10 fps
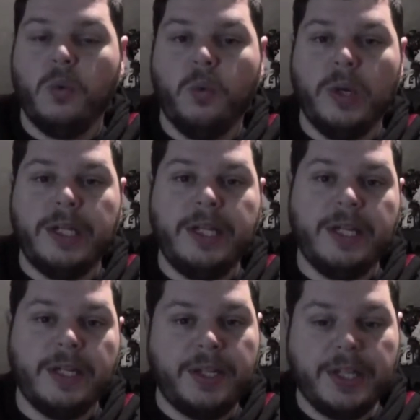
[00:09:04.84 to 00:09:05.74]
one of
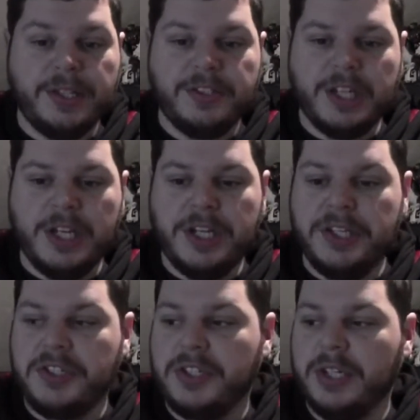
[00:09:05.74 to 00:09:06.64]
the other things
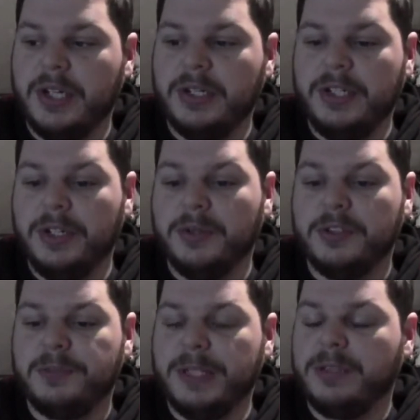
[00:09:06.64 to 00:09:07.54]
is, you know,
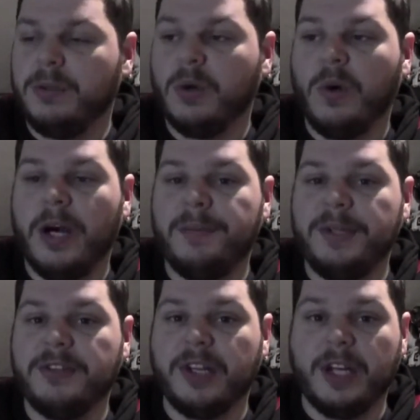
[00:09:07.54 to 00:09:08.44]
special
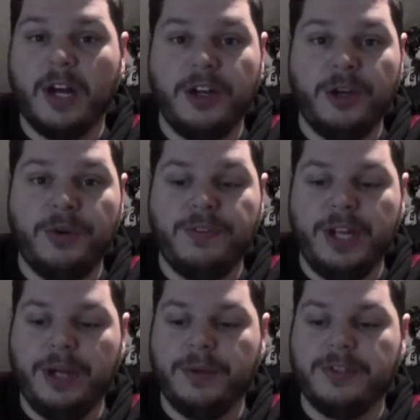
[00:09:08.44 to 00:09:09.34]
requirements like audio,
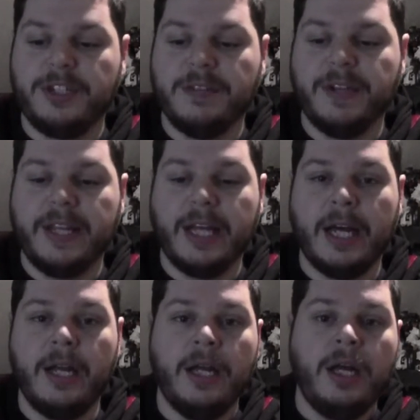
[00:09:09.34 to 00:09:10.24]
video, and stuff like
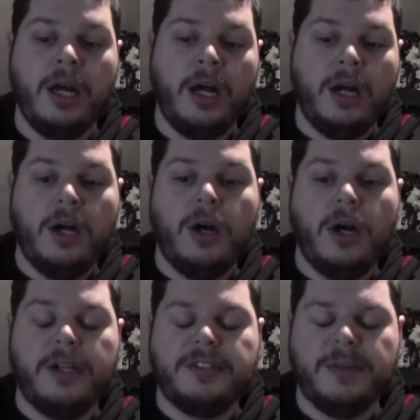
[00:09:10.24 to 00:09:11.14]
that.
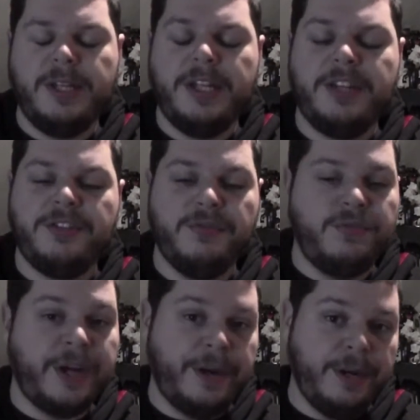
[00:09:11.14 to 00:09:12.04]
Something that's
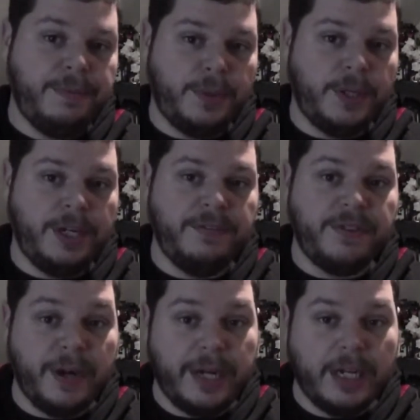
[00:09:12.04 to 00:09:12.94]
very important and
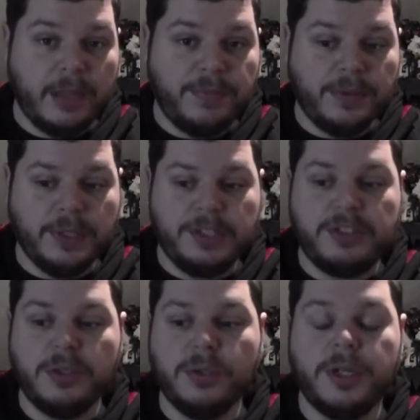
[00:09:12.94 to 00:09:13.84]
very helpful
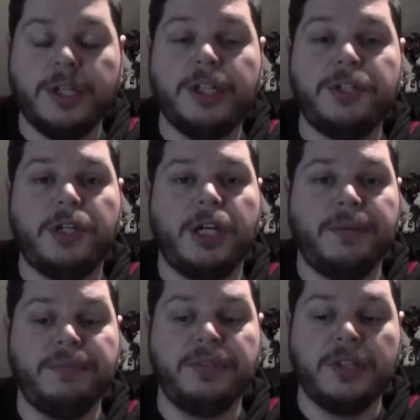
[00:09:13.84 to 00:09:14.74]
is to learn the
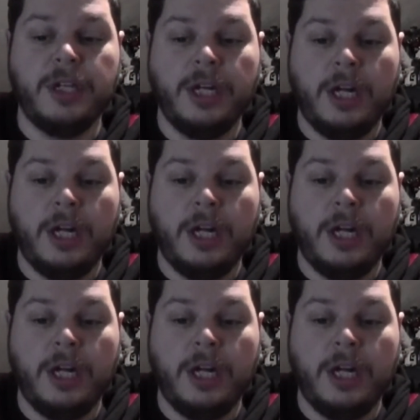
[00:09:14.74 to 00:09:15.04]
terms